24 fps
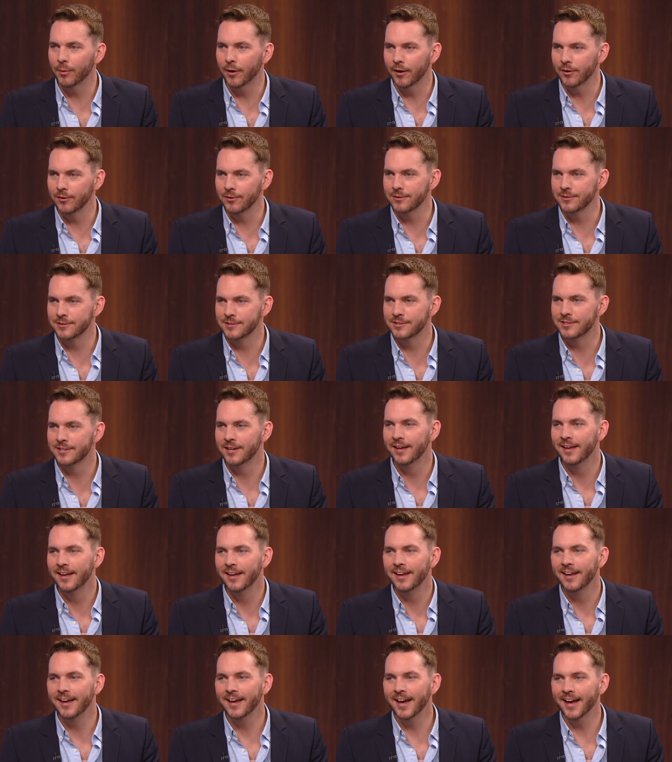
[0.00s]
bottles mm.
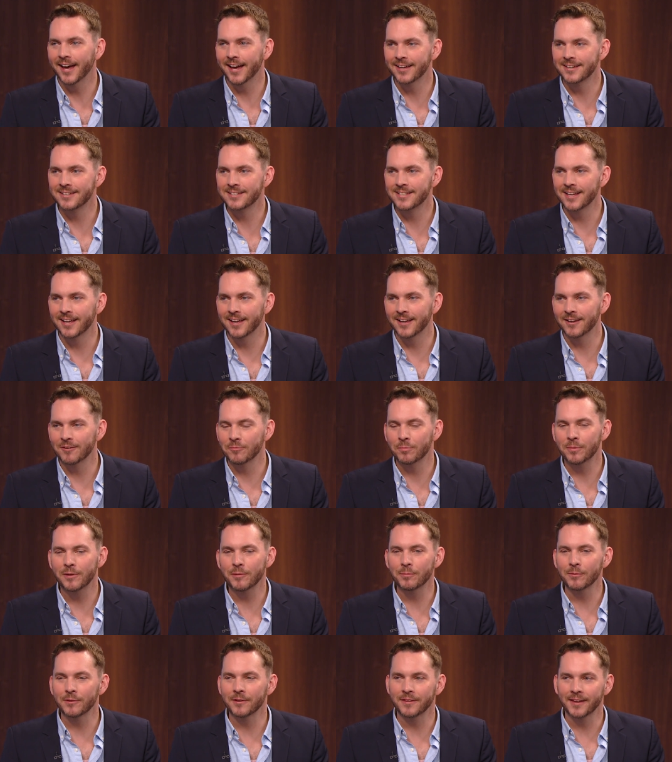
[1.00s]
at uh,
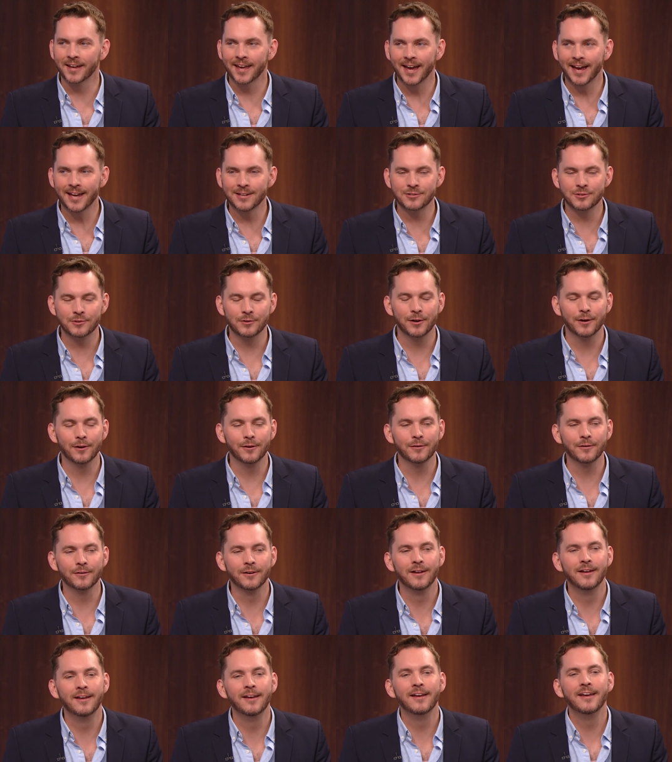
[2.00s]
people in the Castro.
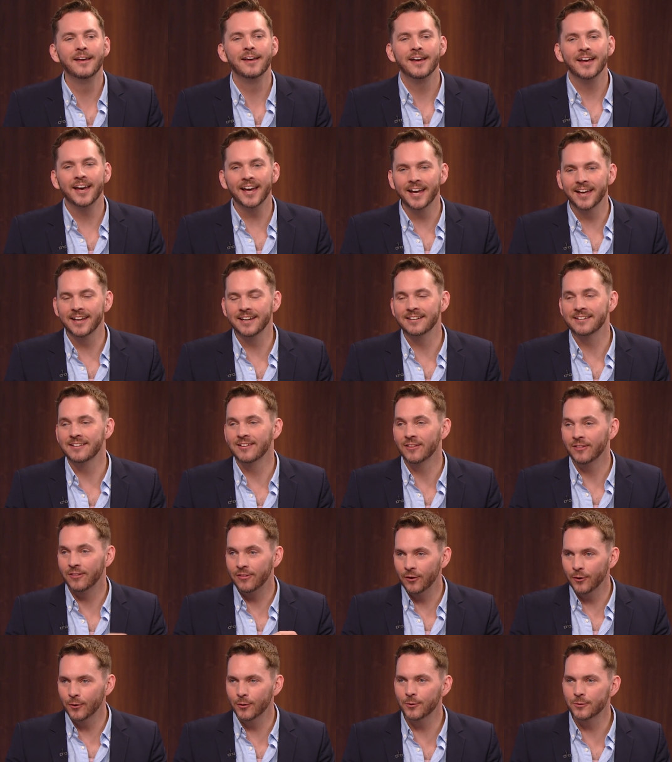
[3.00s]
And
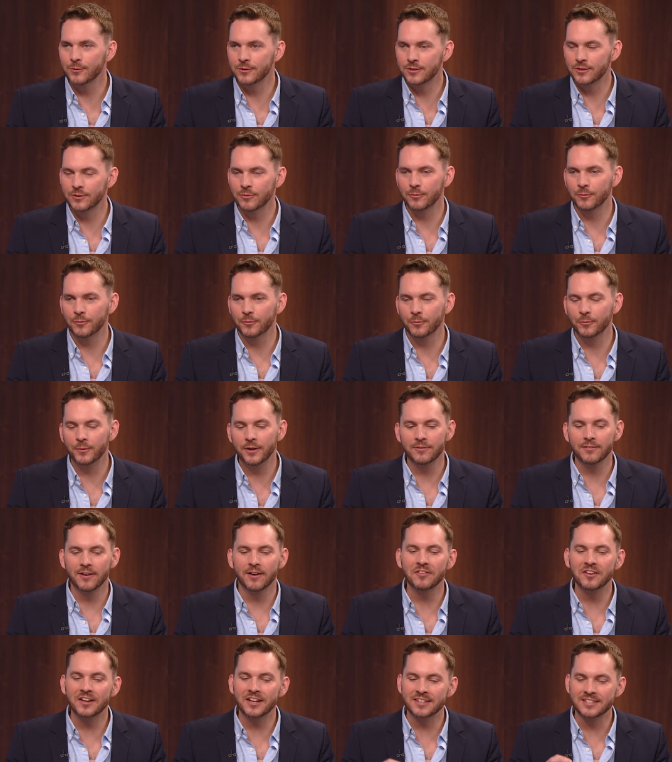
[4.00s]
those, we have
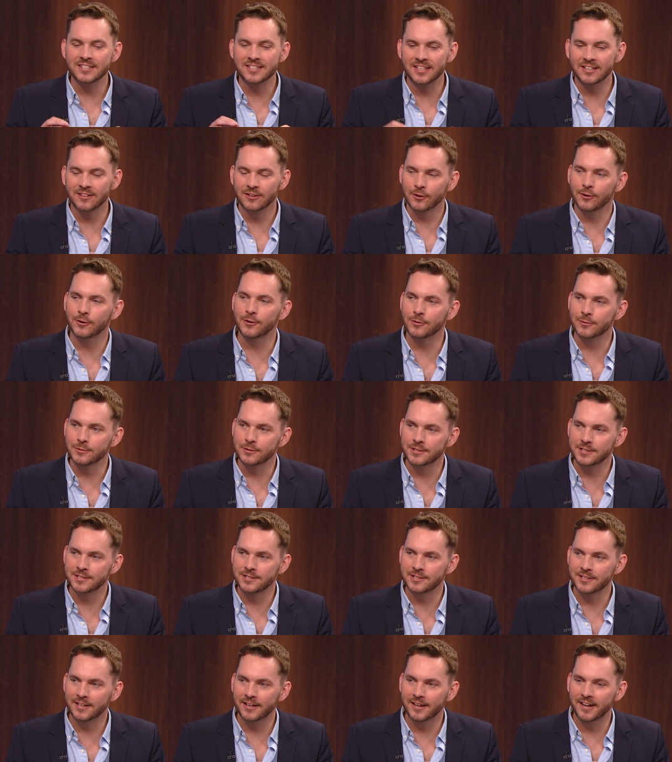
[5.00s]
evidence that
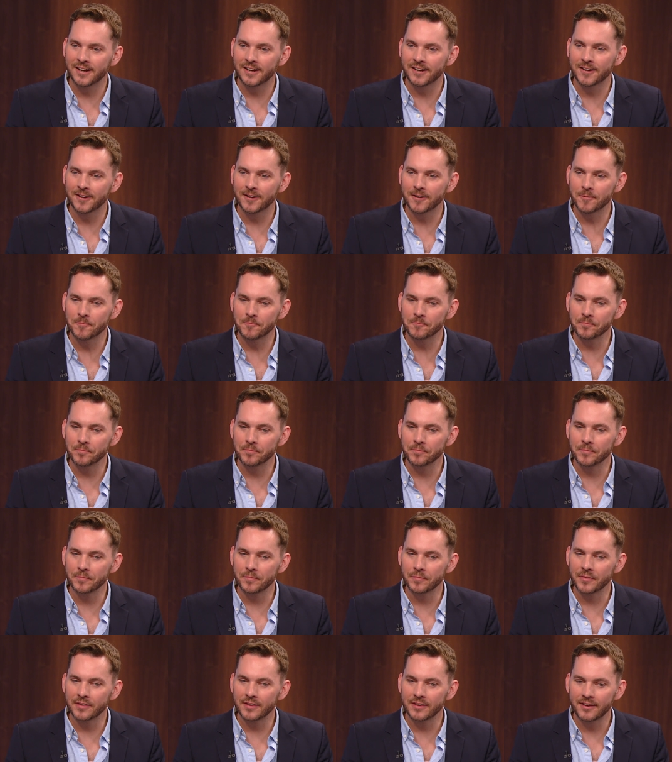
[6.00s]
those um,
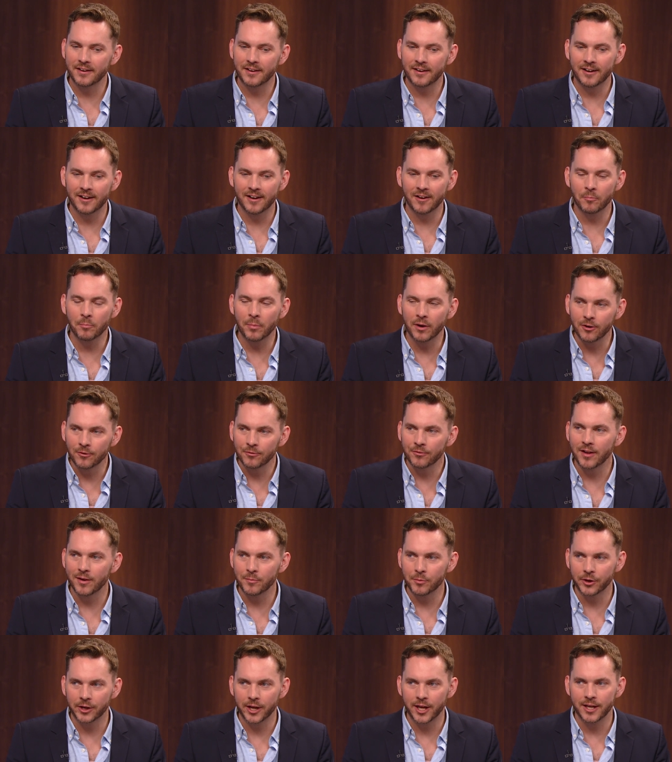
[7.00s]
Uh, Butterfly
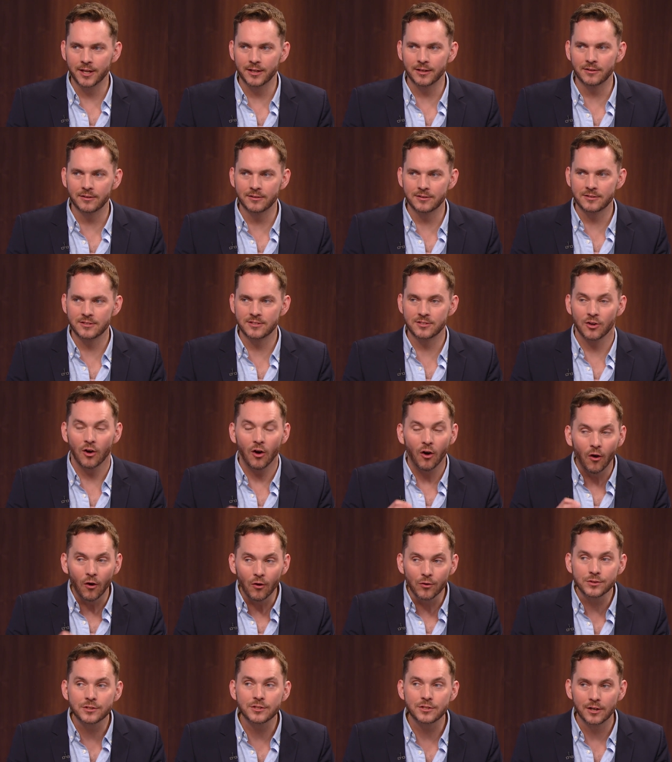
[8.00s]
Brigades
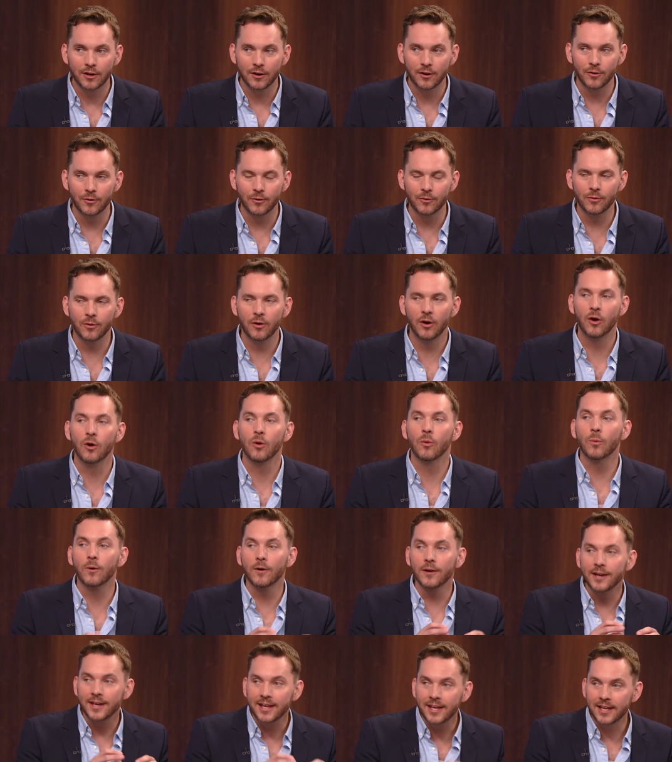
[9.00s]
also
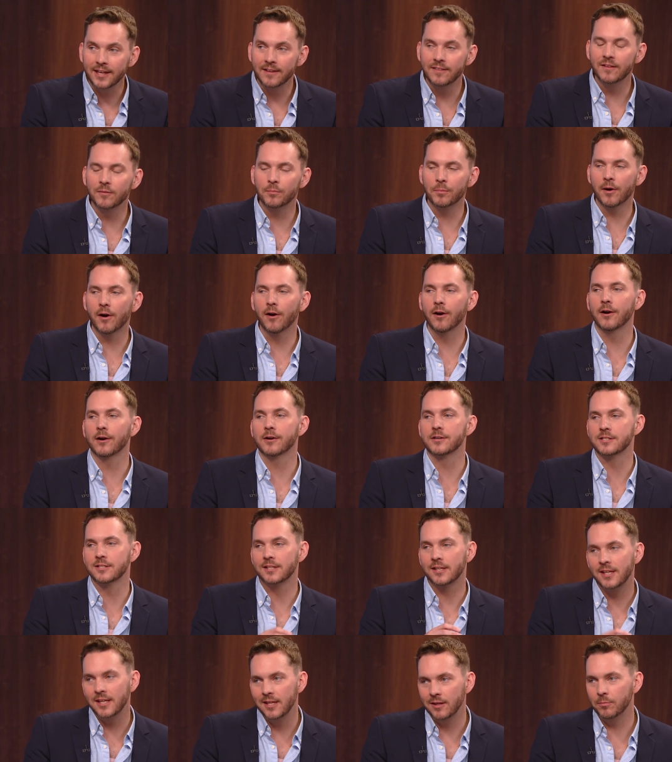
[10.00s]
were in the parks
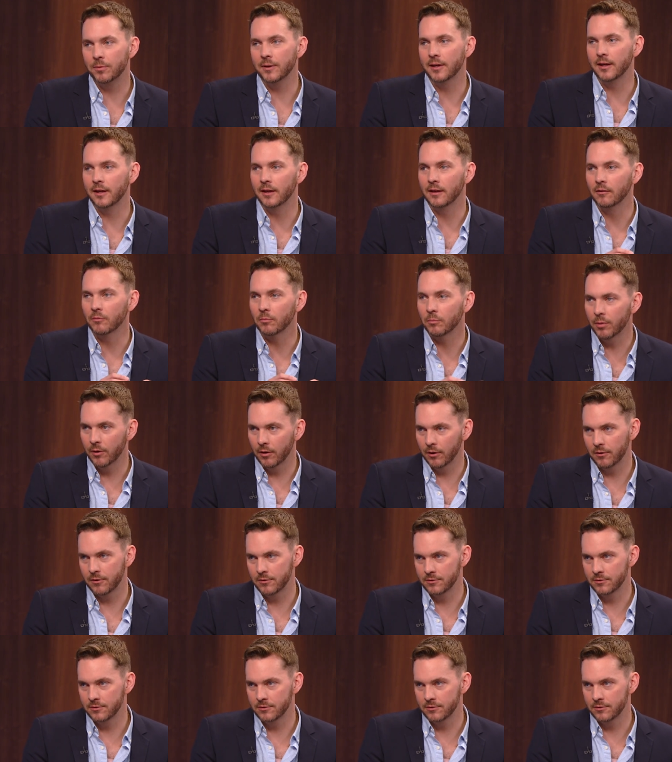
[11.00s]
keeping park